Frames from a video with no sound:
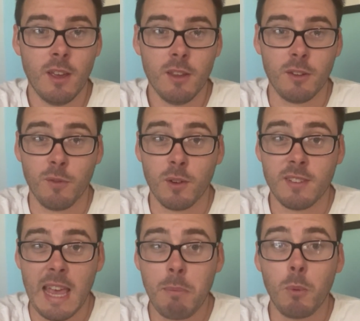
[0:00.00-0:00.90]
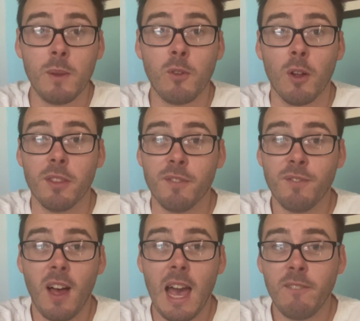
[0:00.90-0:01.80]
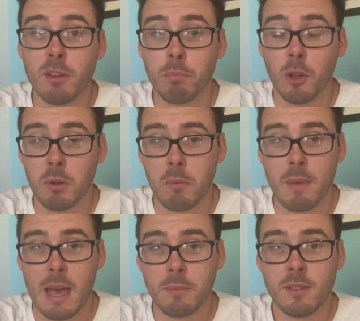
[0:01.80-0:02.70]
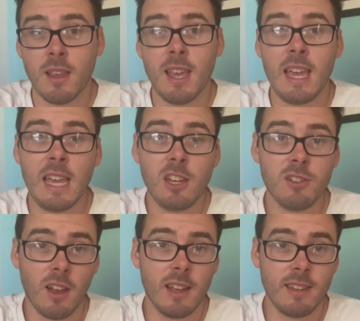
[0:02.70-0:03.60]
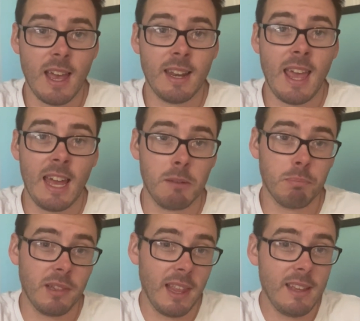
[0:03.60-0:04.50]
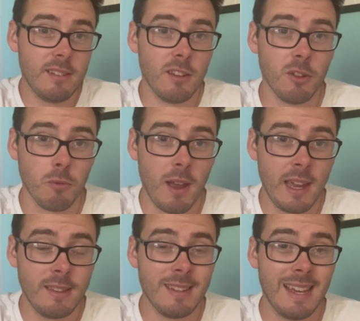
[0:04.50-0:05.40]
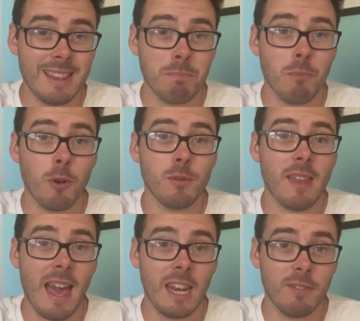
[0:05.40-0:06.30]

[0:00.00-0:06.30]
So for example, we've got the 5 deployment maps, each lined out how to place the terrain to get the most out of